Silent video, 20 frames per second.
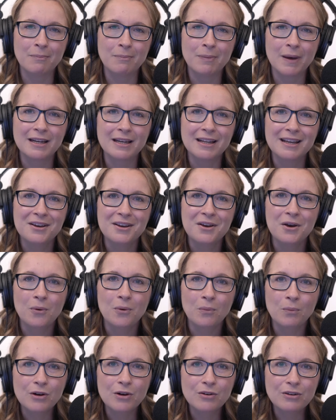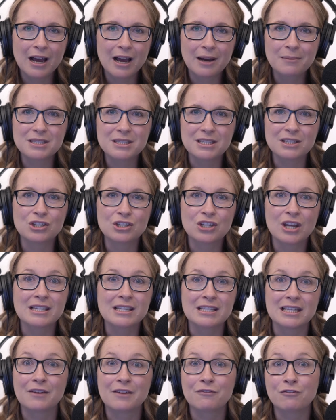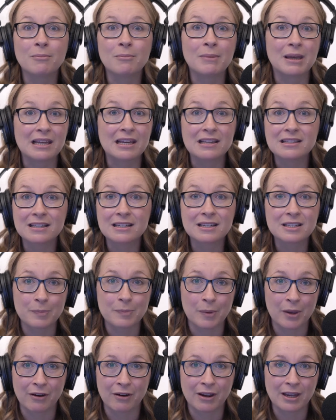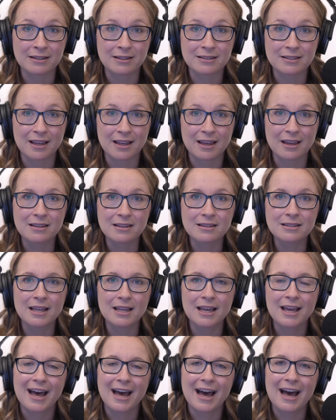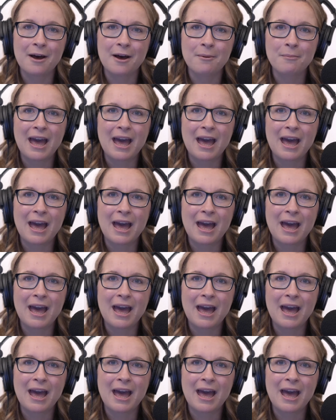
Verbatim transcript: But Will comes and shares from his experiences um,